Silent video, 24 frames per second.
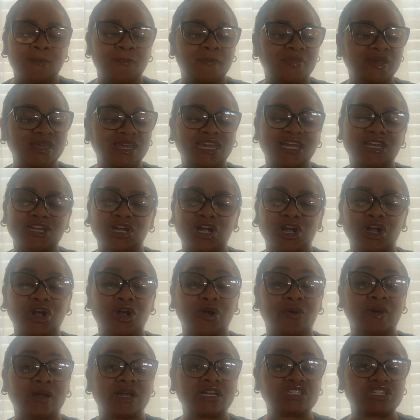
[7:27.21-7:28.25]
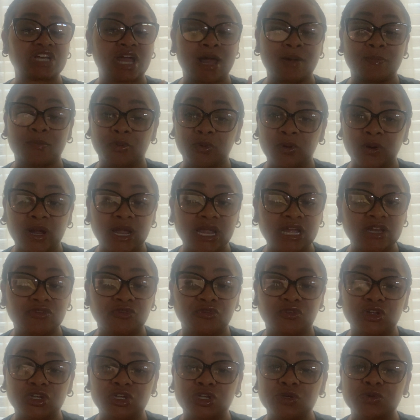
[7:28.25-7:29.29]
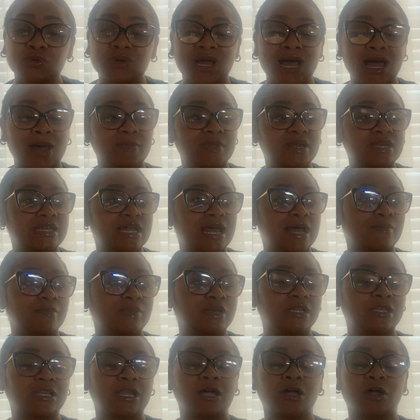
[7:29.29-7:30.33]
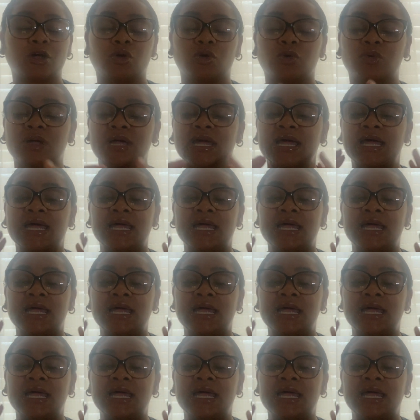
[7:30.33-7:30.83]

Be encouraged. I'm praying for you. Comment down below.